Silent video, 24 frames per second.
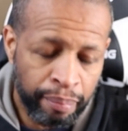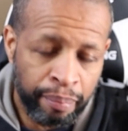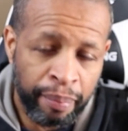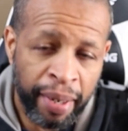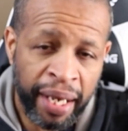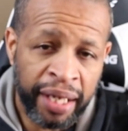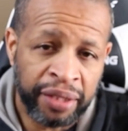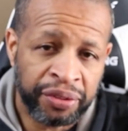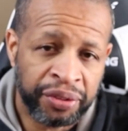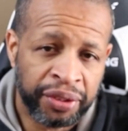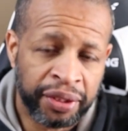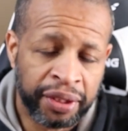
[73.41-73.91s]

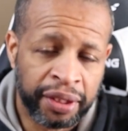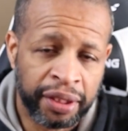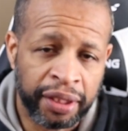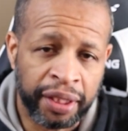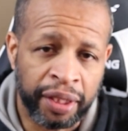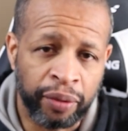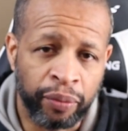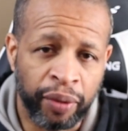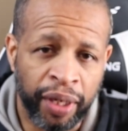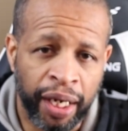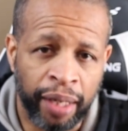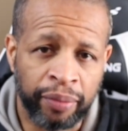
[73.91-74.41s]

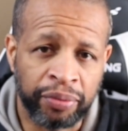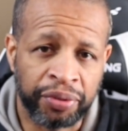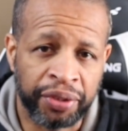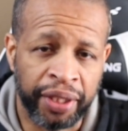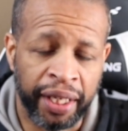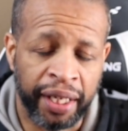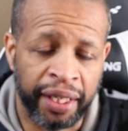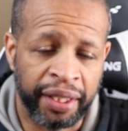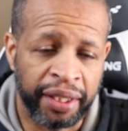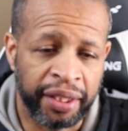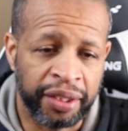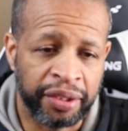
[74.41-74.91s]
Basically, what I'm
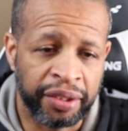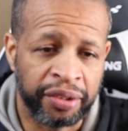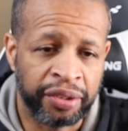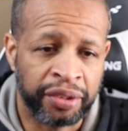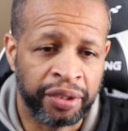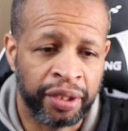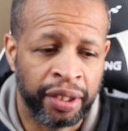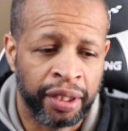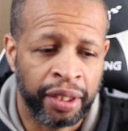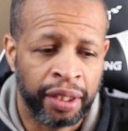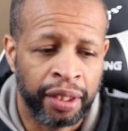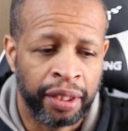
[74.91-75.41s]
saying is,
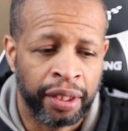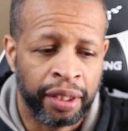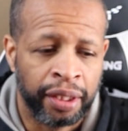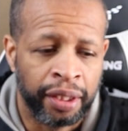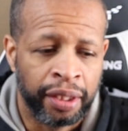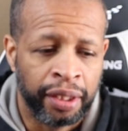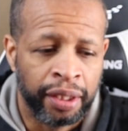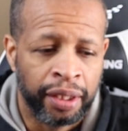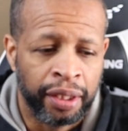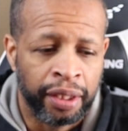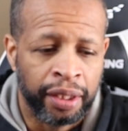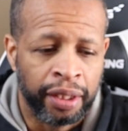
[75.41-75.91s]

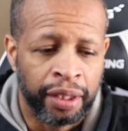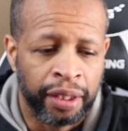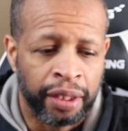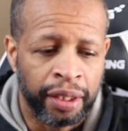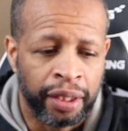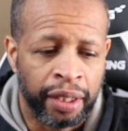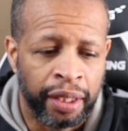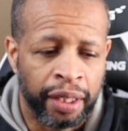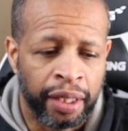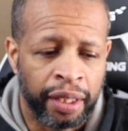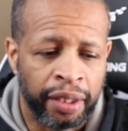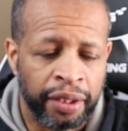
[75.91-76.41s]

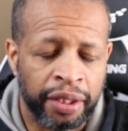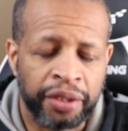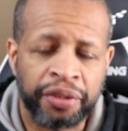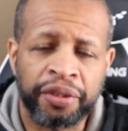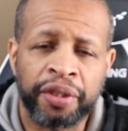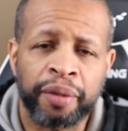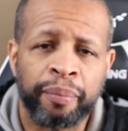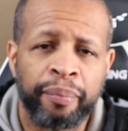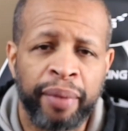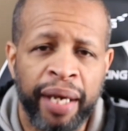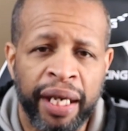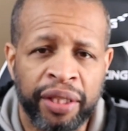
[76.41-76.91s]
let's
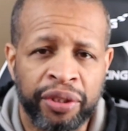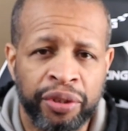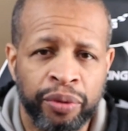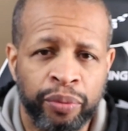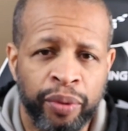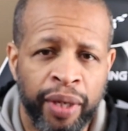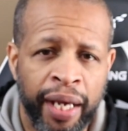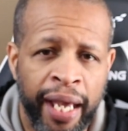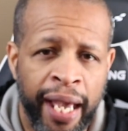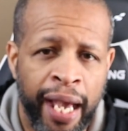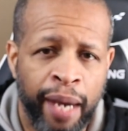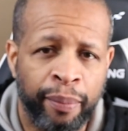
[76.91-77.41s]
look back to
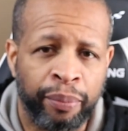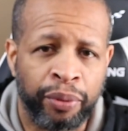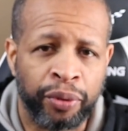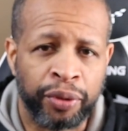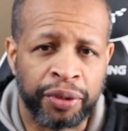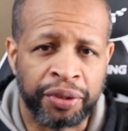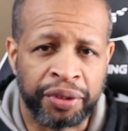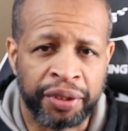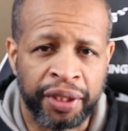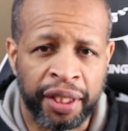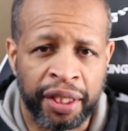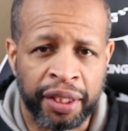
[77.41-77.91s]
what Apple
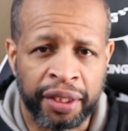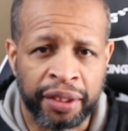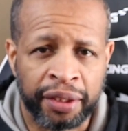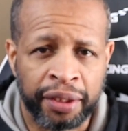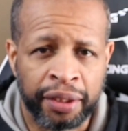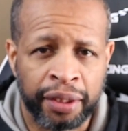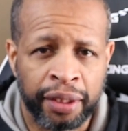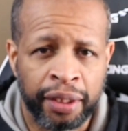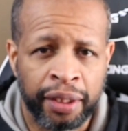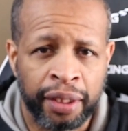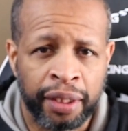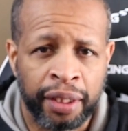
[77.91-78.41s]
has done
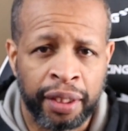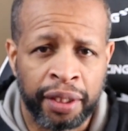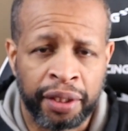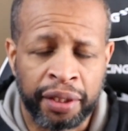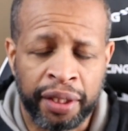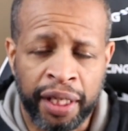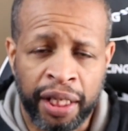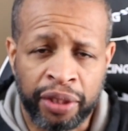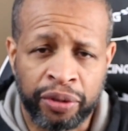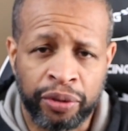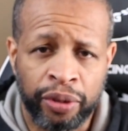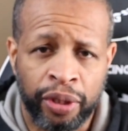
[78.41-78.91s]

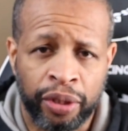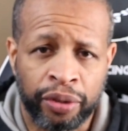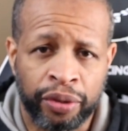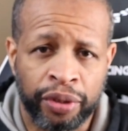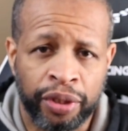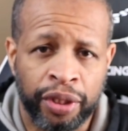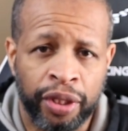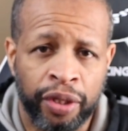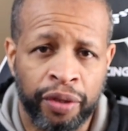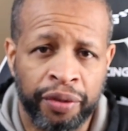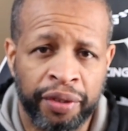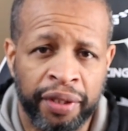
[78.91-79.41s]
not too long
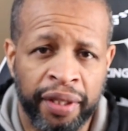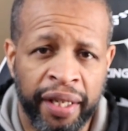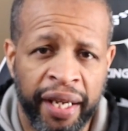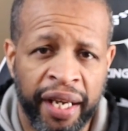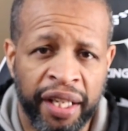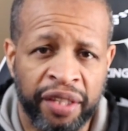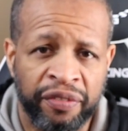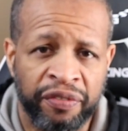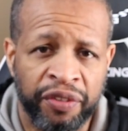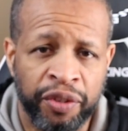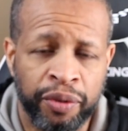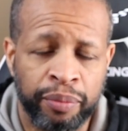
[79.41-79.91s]
ago, in the
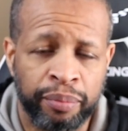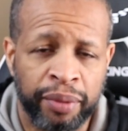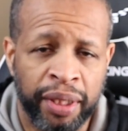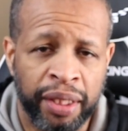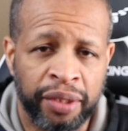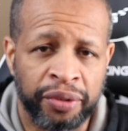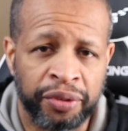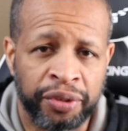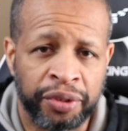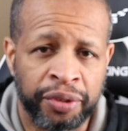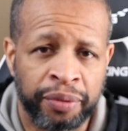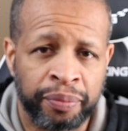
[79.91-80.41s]
last few
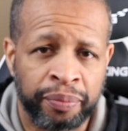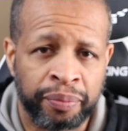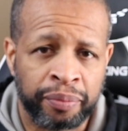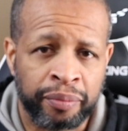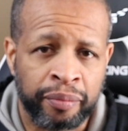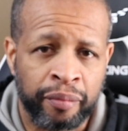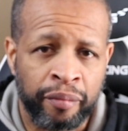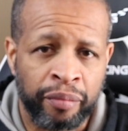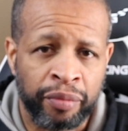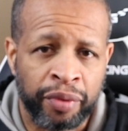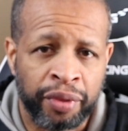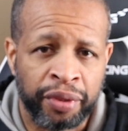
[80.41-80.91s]
months.
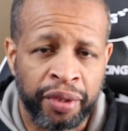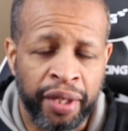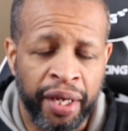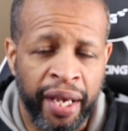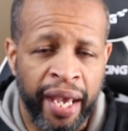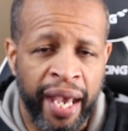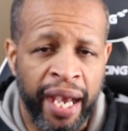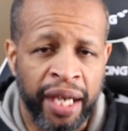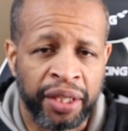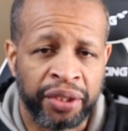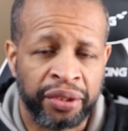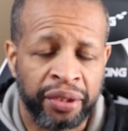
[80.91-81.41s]
They
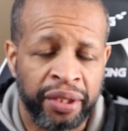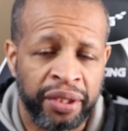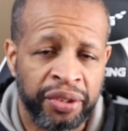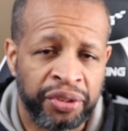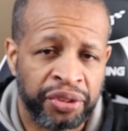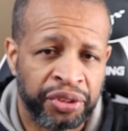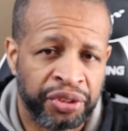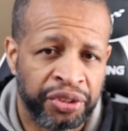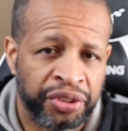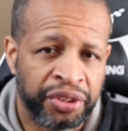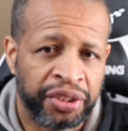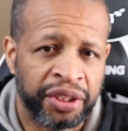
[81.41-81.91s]
actually
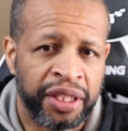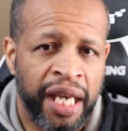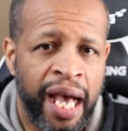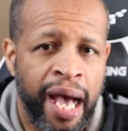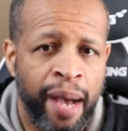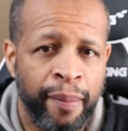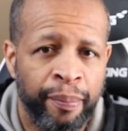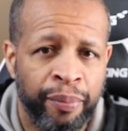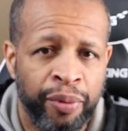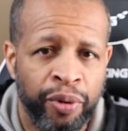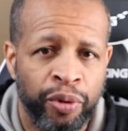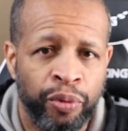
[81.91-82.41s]

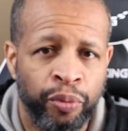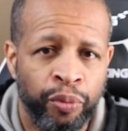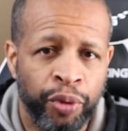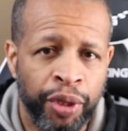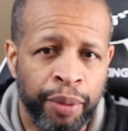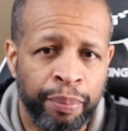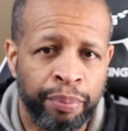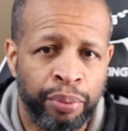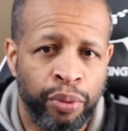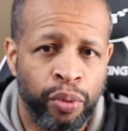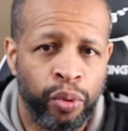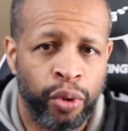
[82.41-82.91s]
stopped
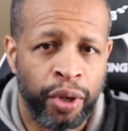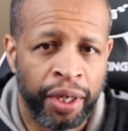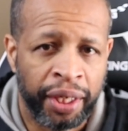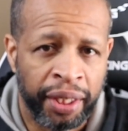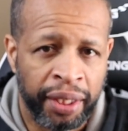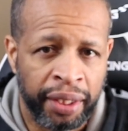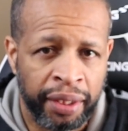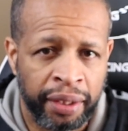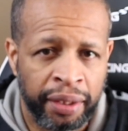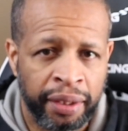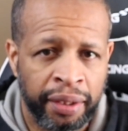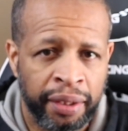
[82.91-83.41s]

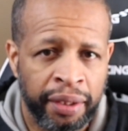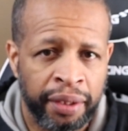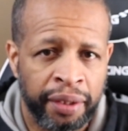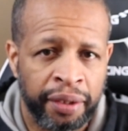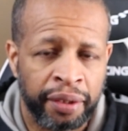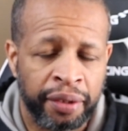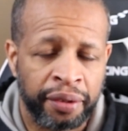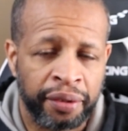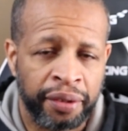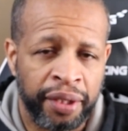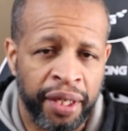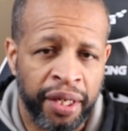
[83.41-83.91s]
reporting
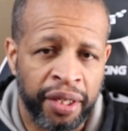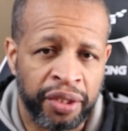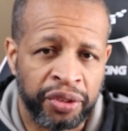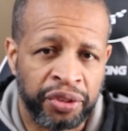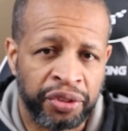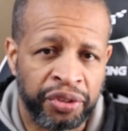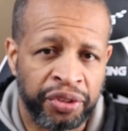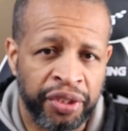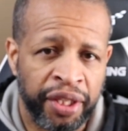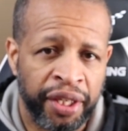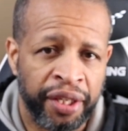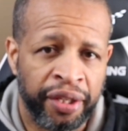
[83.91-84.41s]
their
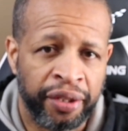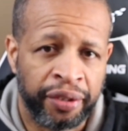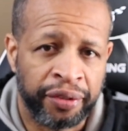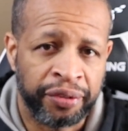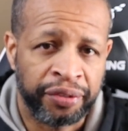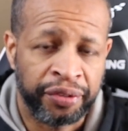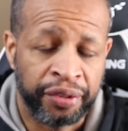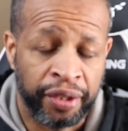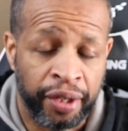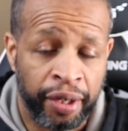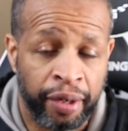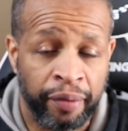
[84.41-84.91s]

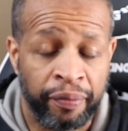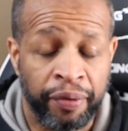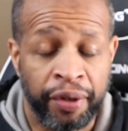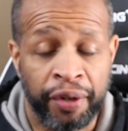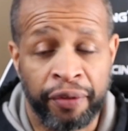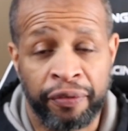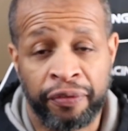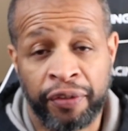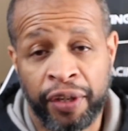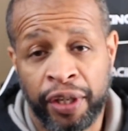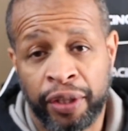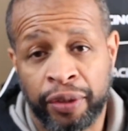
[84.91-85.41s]
sales of
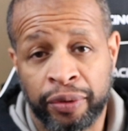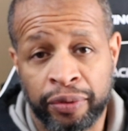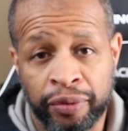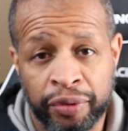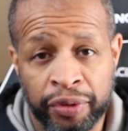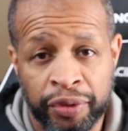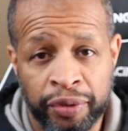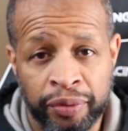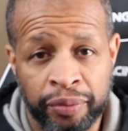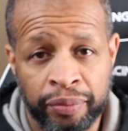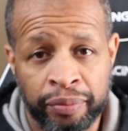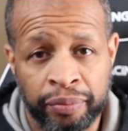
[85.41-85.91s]
their
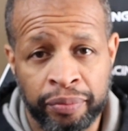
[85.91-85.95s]
phones.